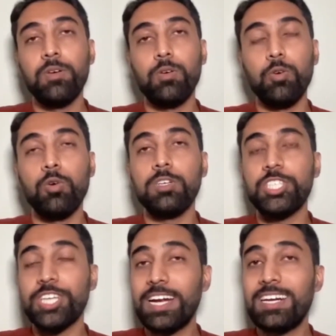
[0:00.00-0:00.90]
who
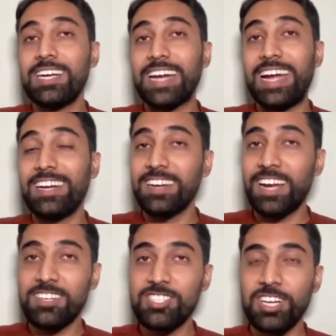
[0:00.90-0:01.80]
shared her entire
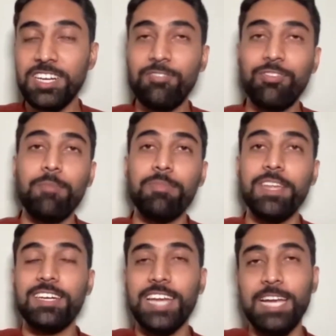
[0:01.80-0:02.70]
journey from the
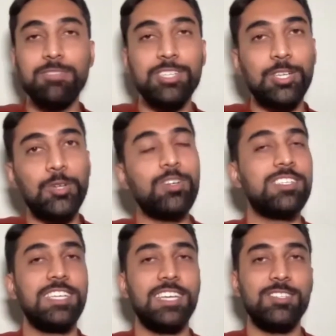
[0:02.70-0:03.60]
time she took
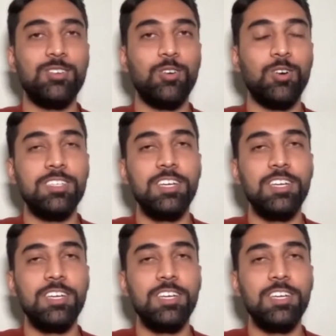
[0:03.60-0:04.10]
CS course